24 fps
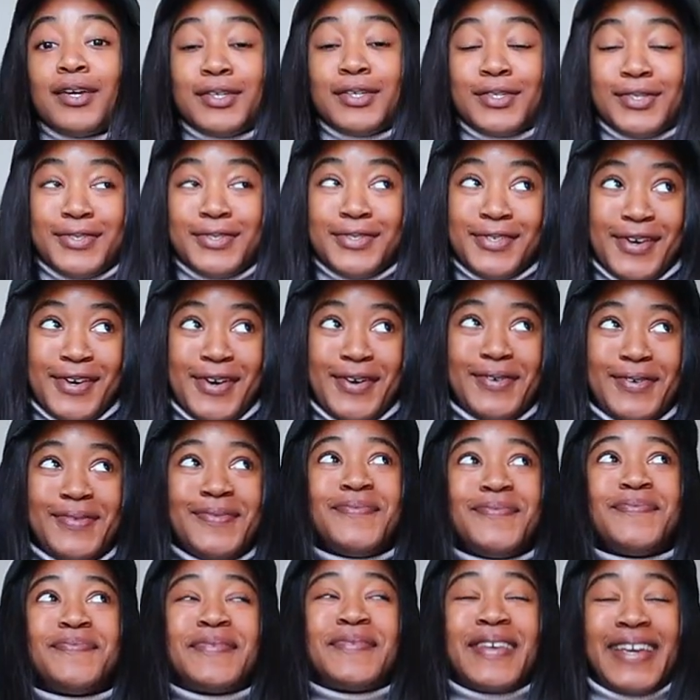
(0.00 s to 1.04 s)
So,
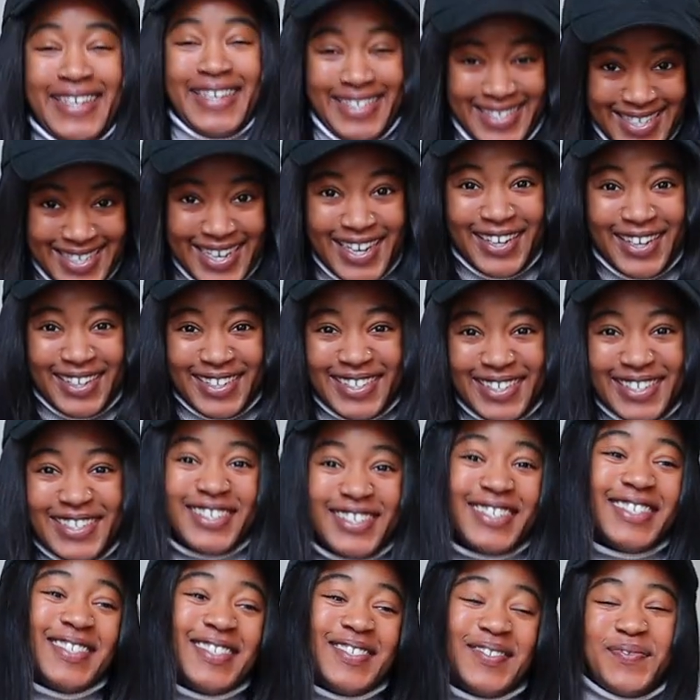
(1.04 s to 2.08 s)
it's here.
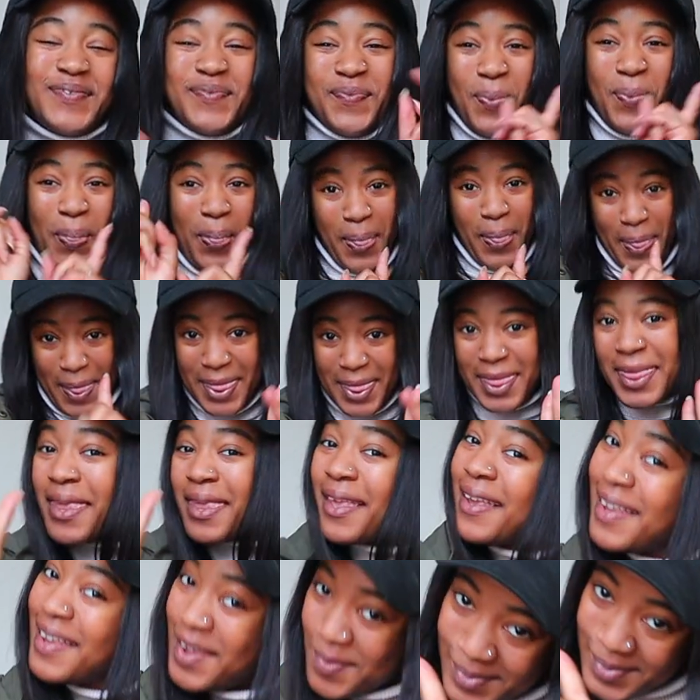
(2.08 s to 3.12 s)
Just
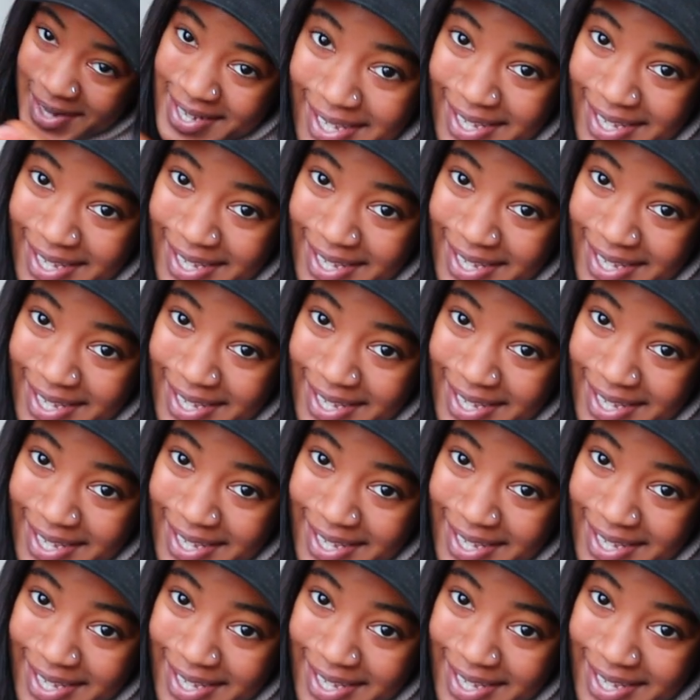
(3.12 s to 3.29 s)
give me a